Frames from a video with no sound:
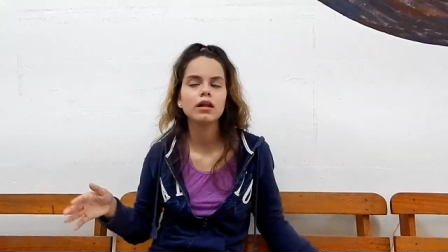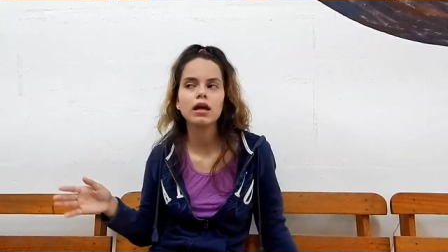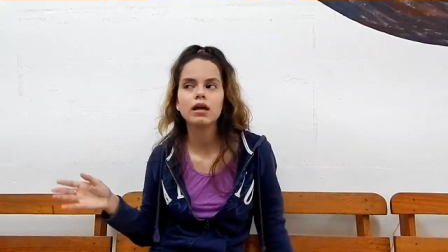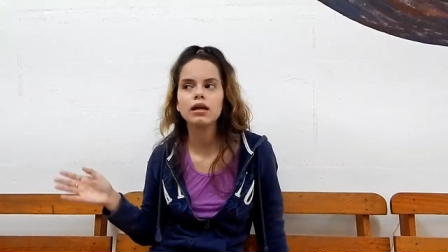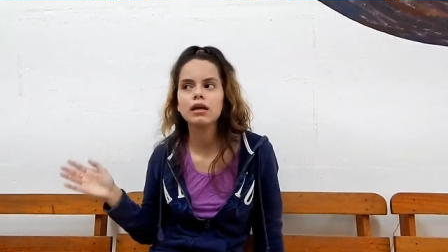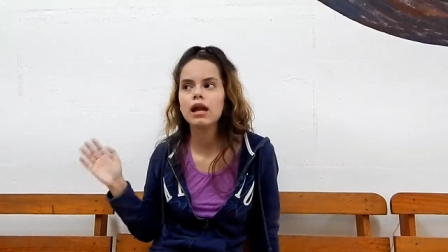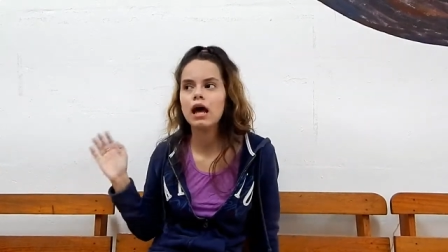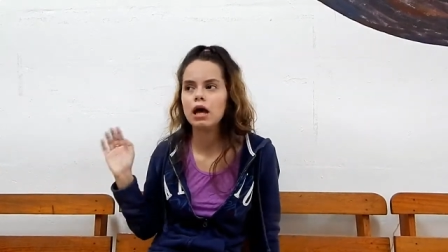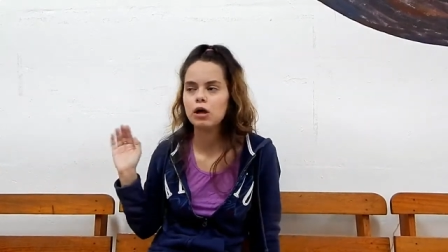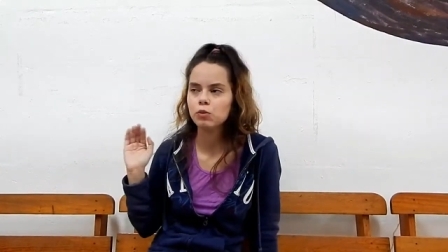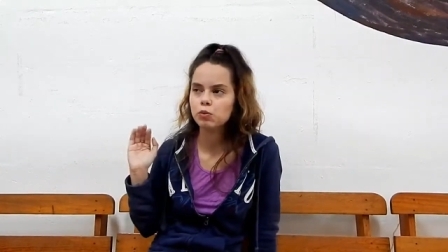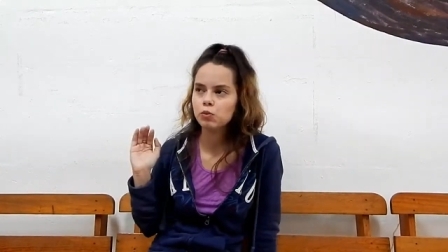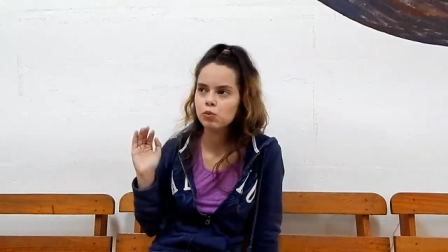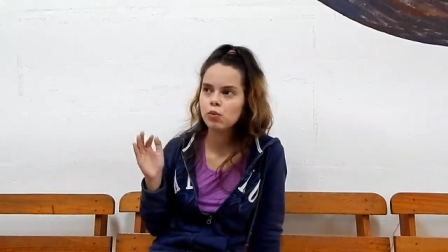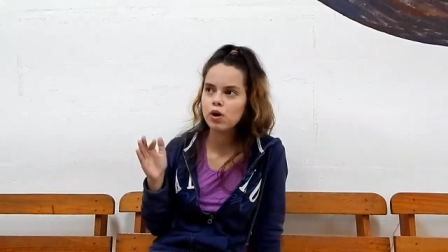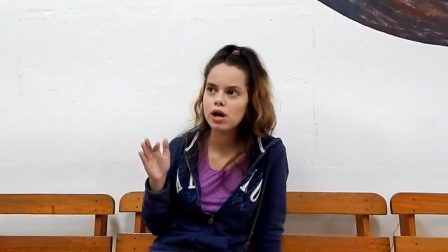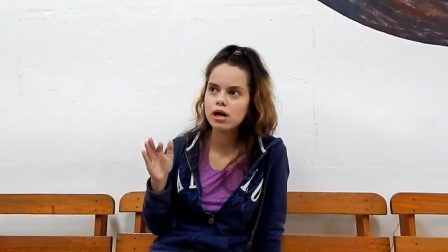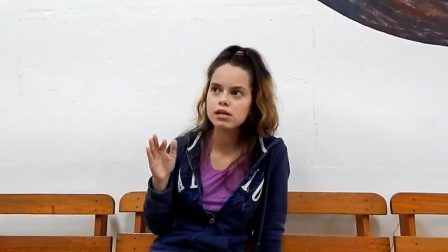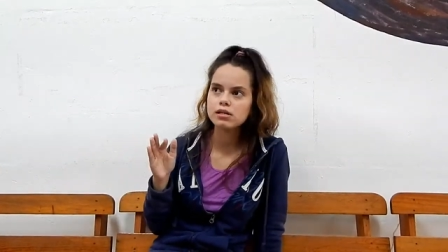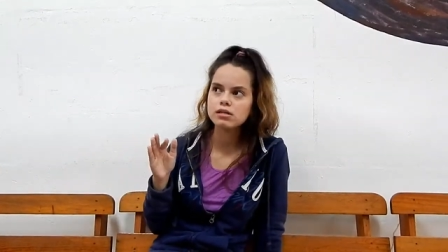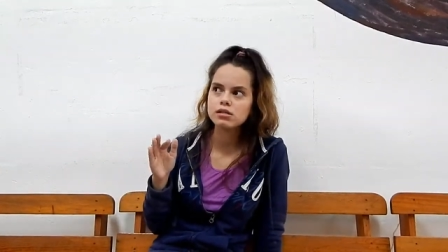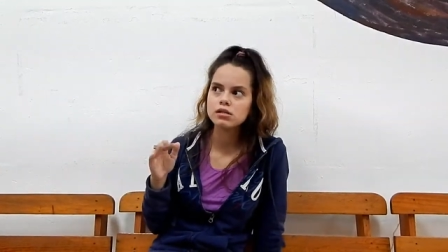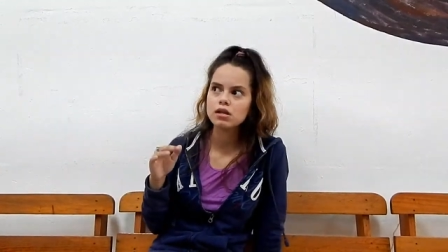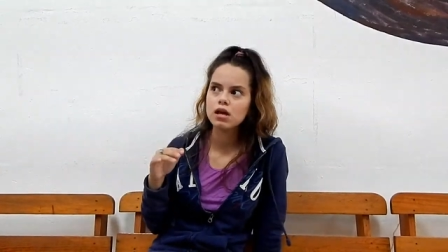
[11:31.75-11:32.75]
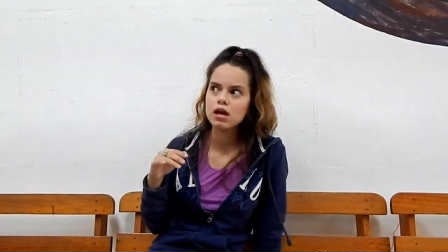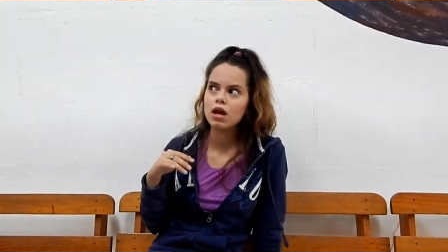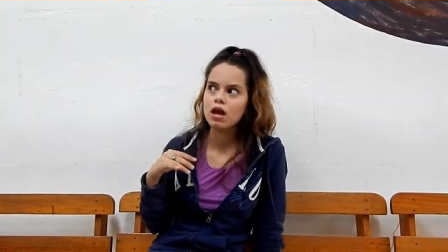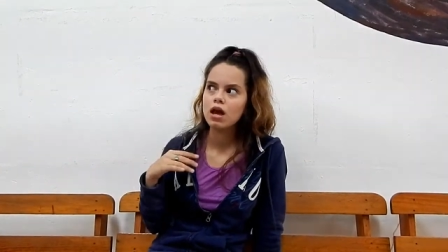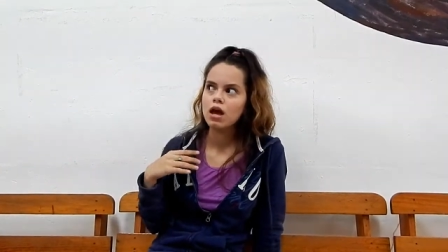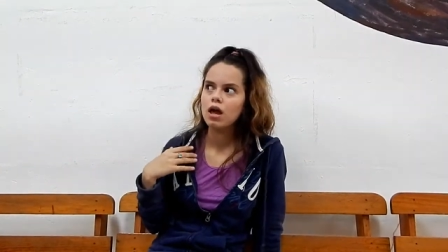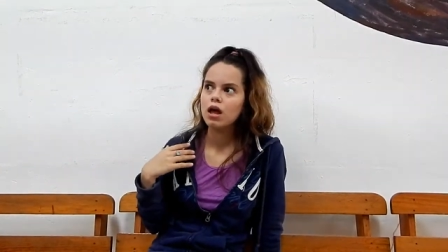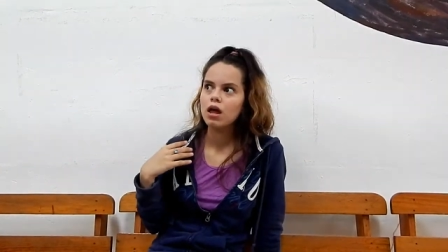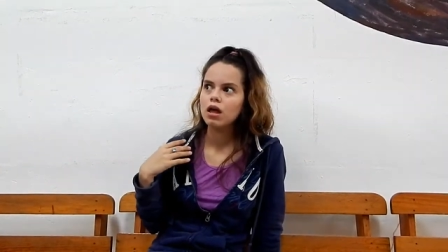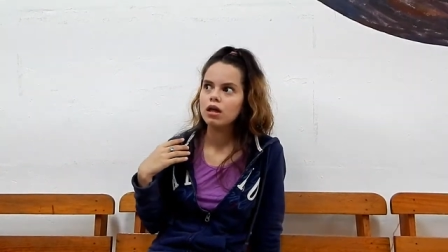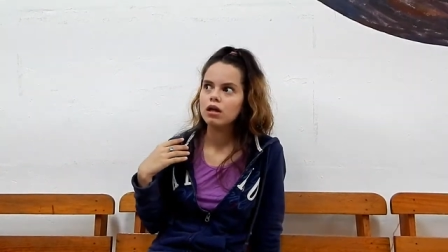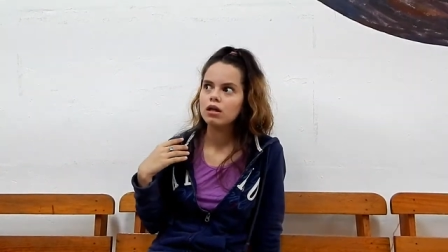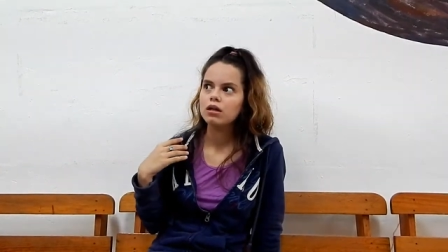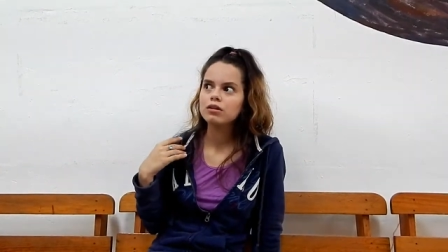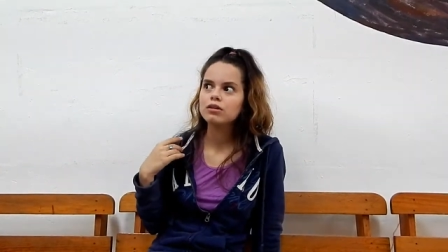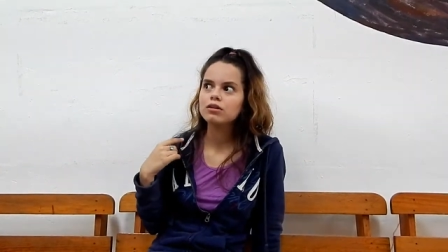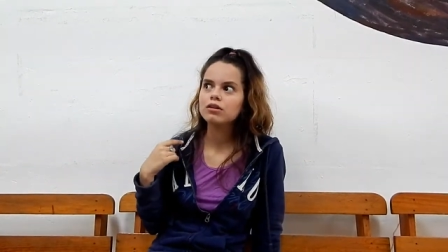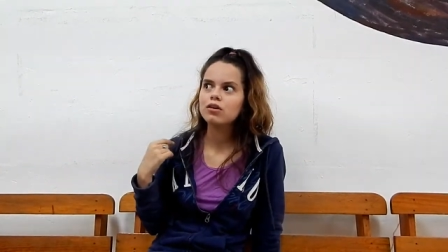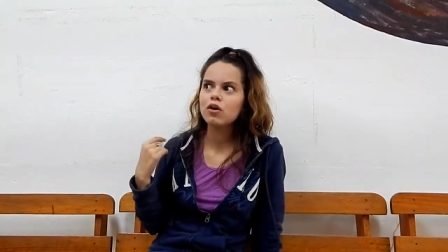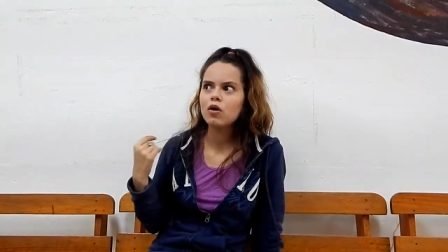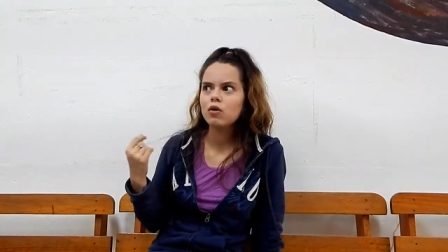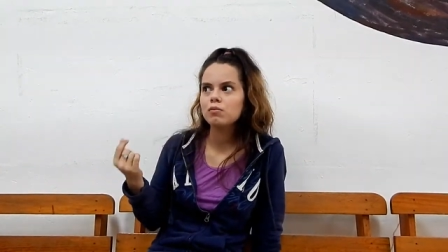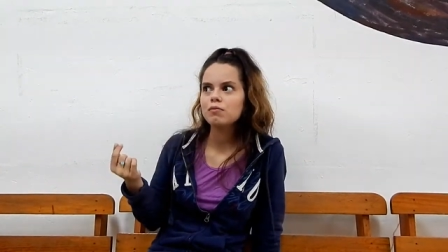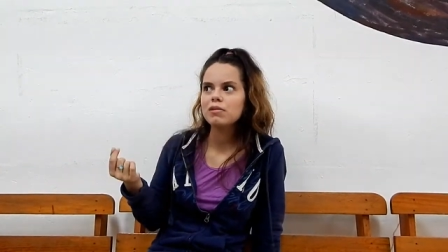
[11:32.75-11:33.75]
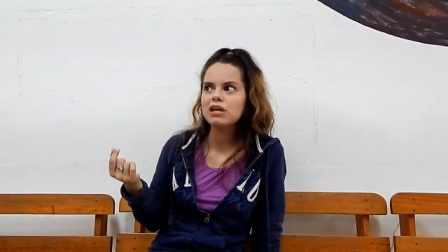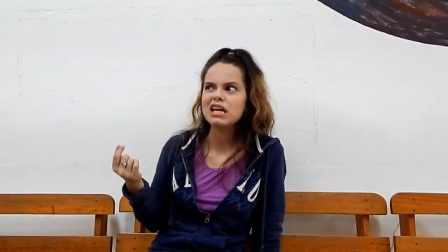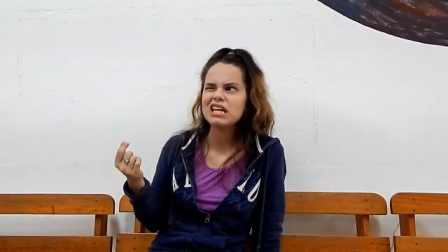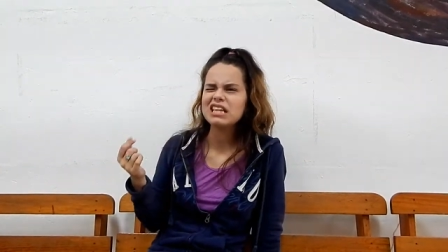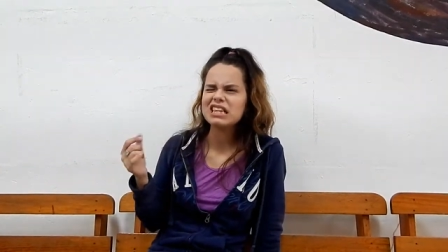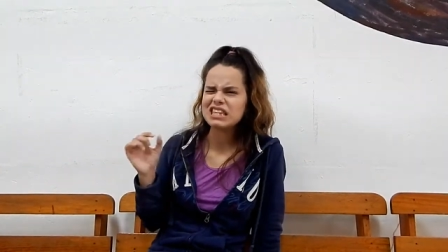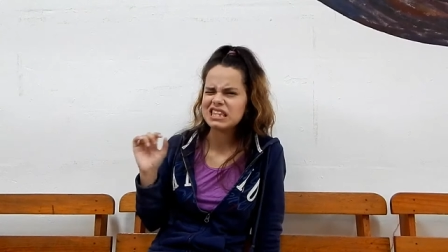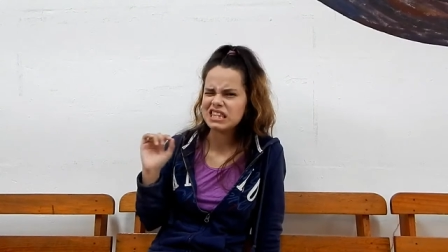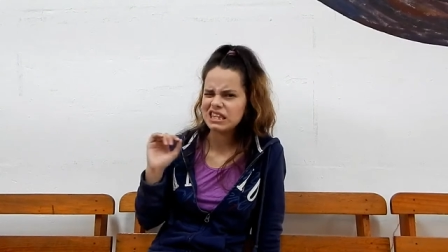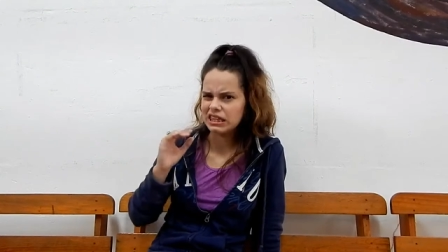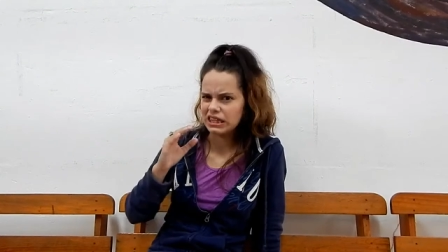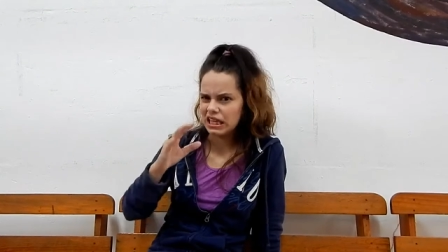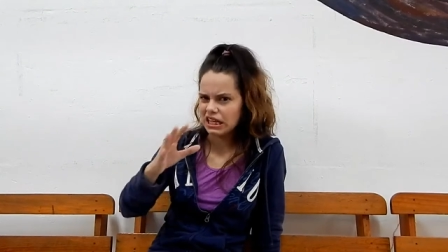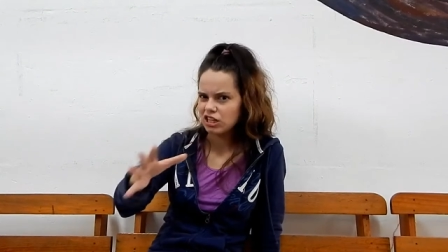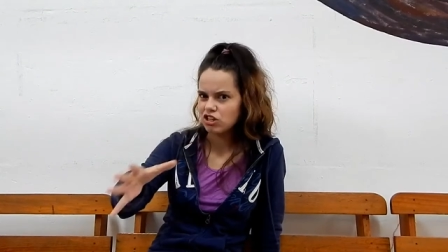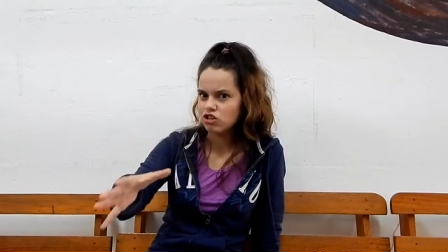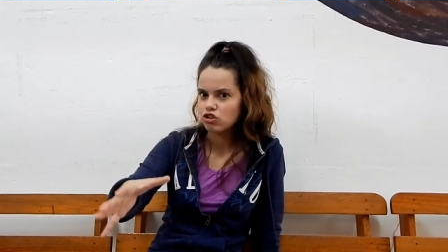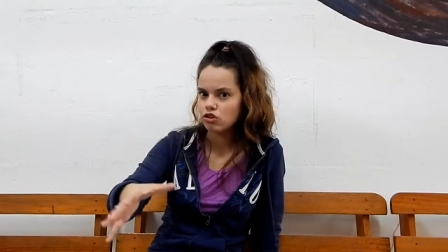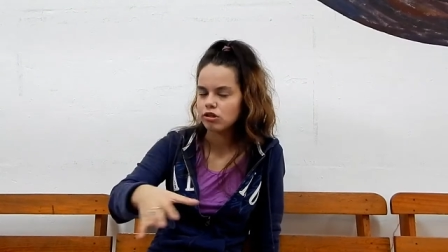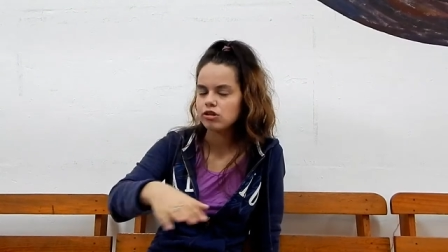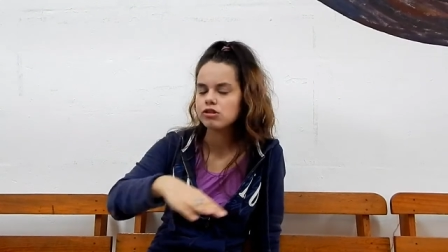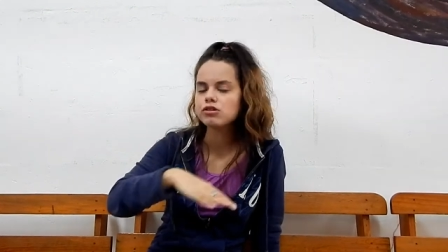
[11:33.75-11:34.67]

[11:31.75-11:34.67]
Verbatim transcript: and that was call my attention.